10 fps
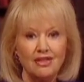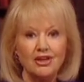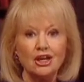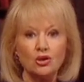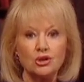
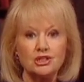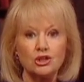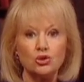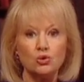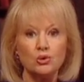They looked
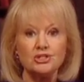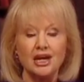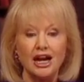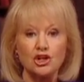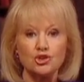at who was
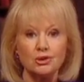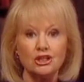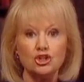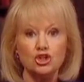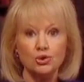
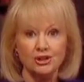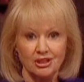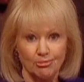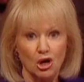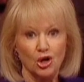actually doing
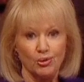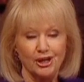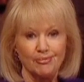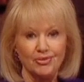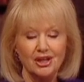the
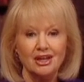borrowing.